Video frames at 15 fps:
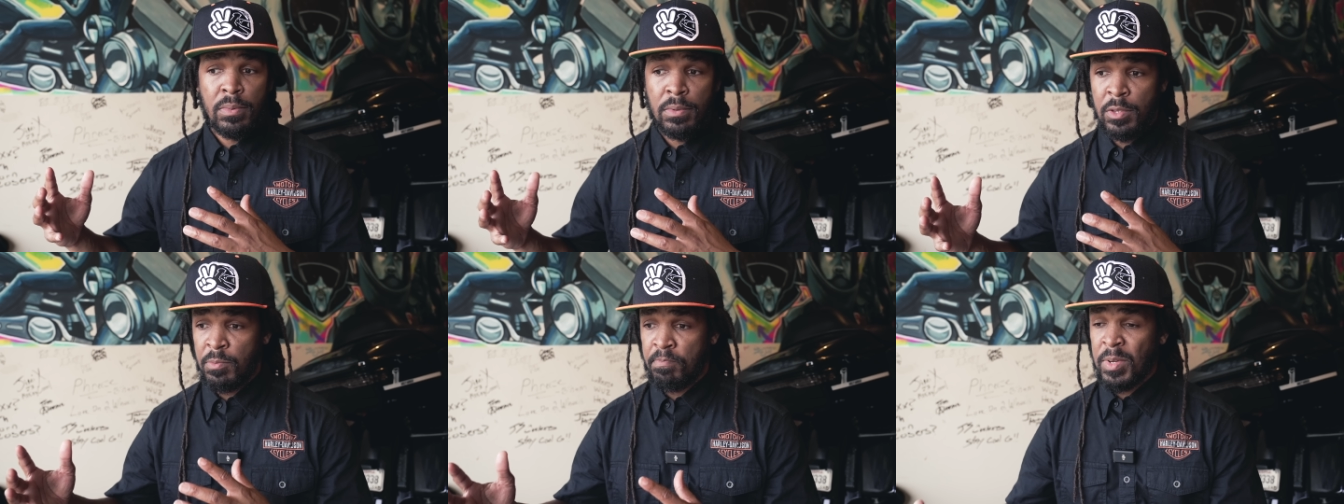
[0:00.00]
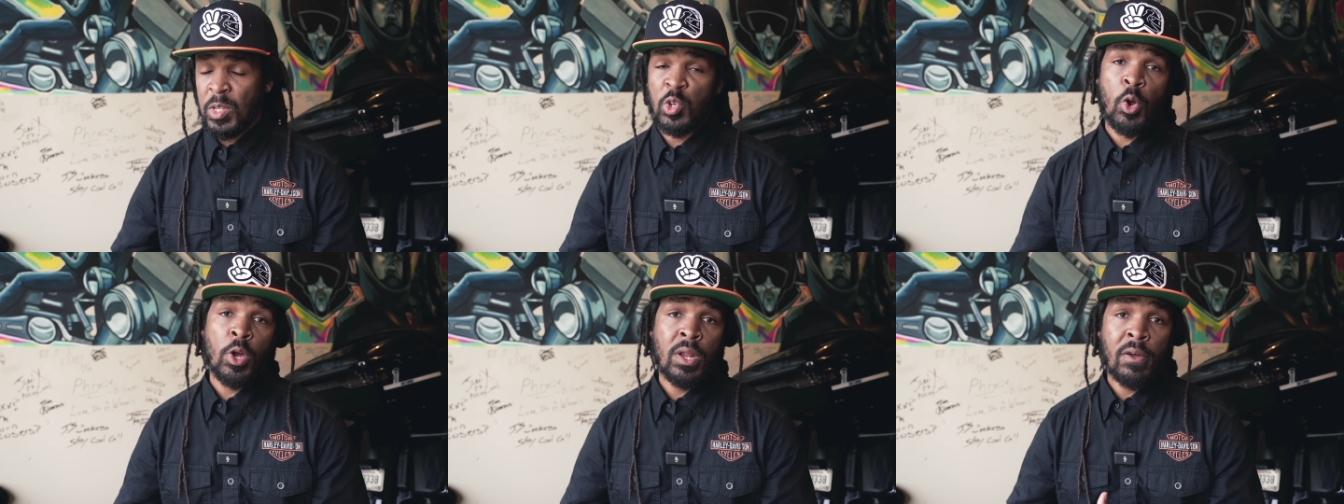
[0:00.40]
the
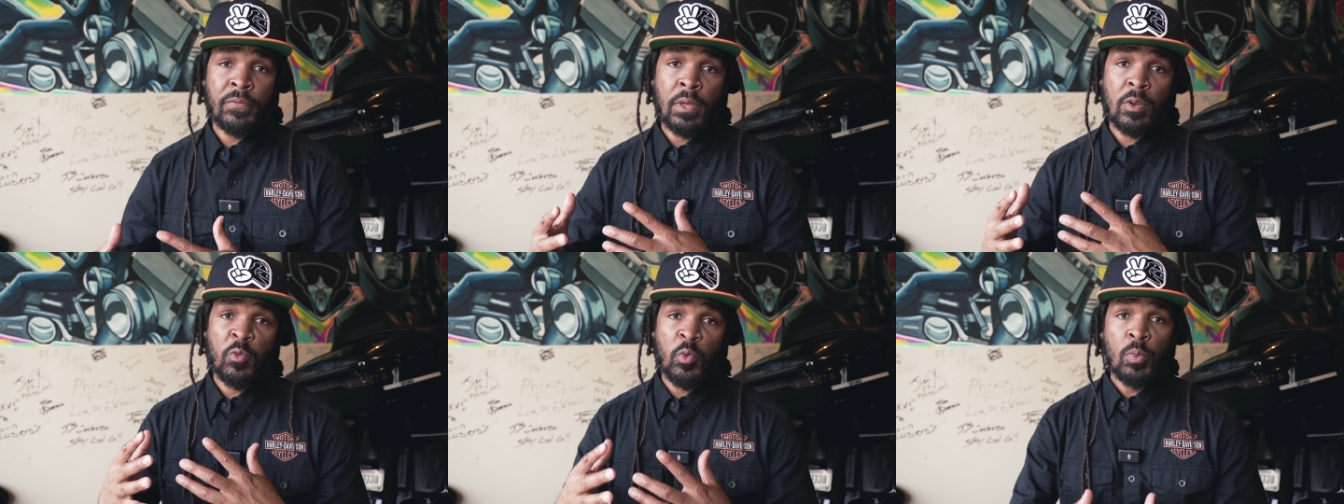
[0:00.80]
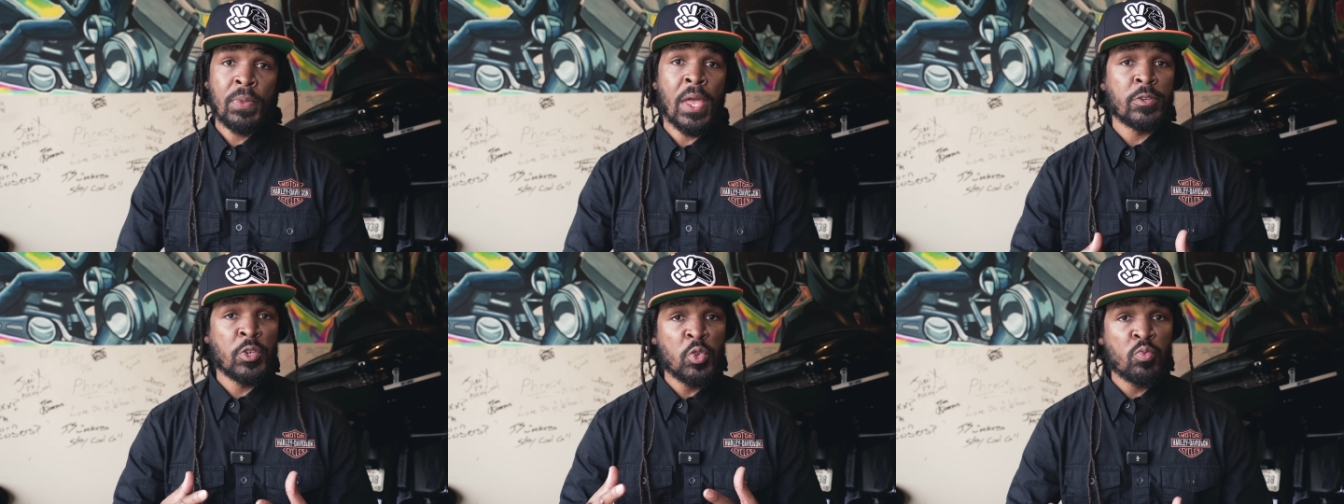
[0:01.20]
majority of the group
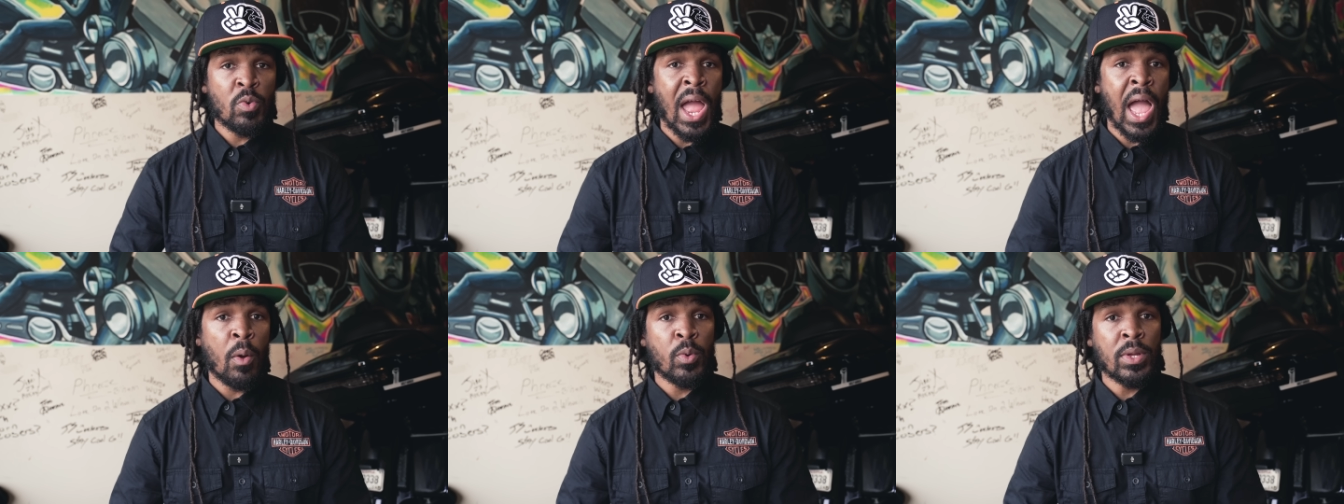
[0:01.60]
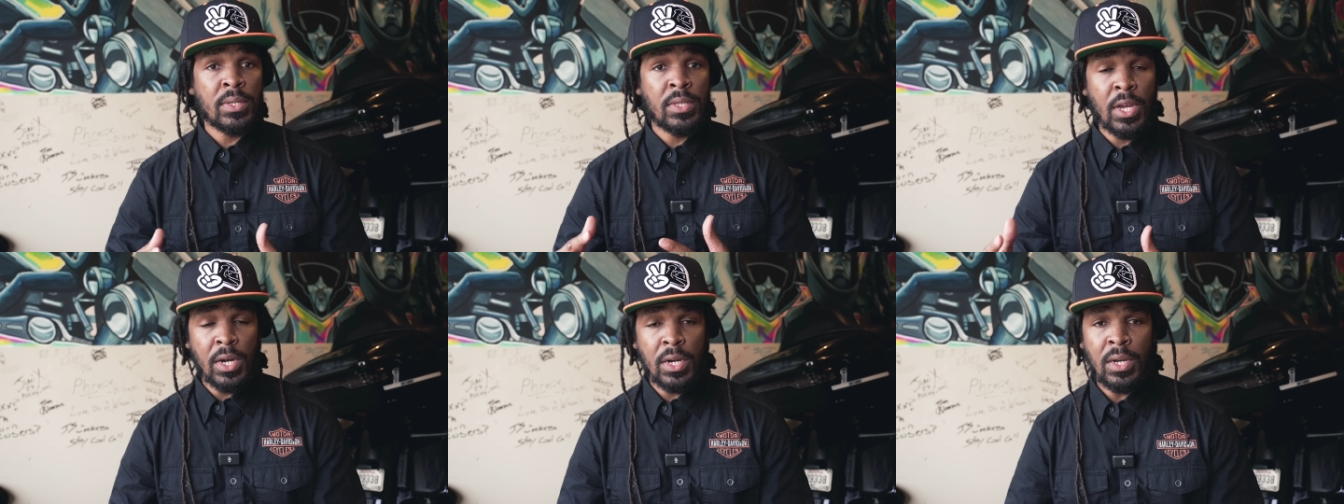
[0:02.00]
that you ride with
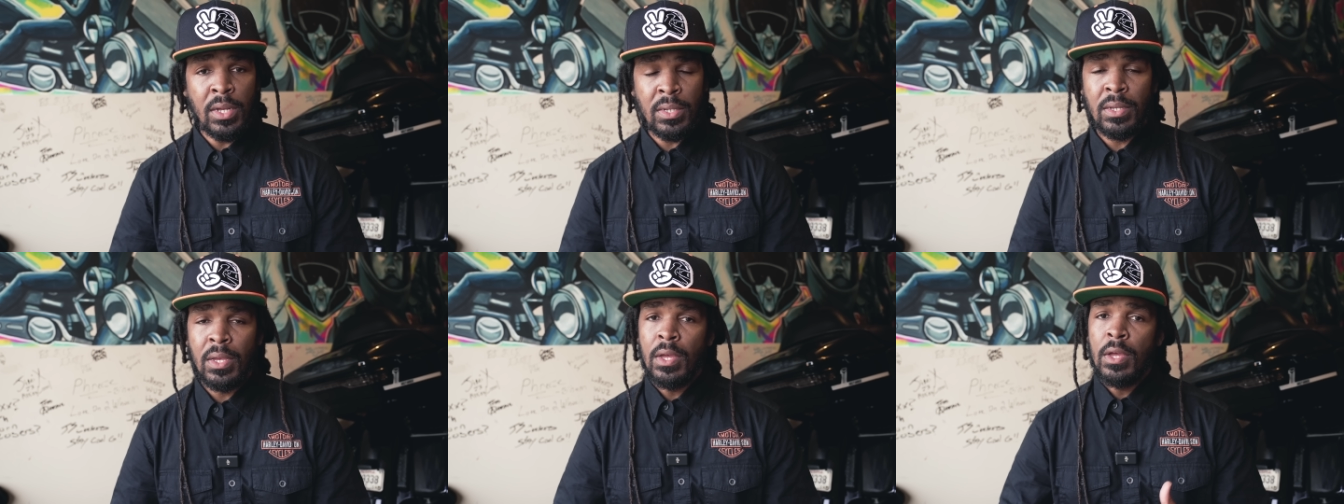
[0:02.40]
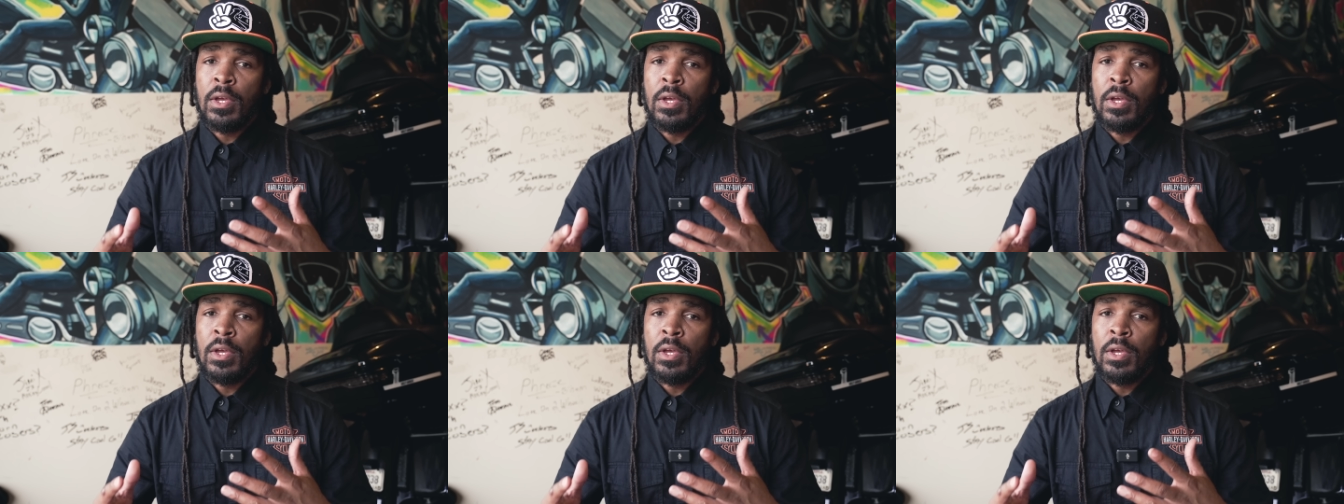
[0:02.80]
does,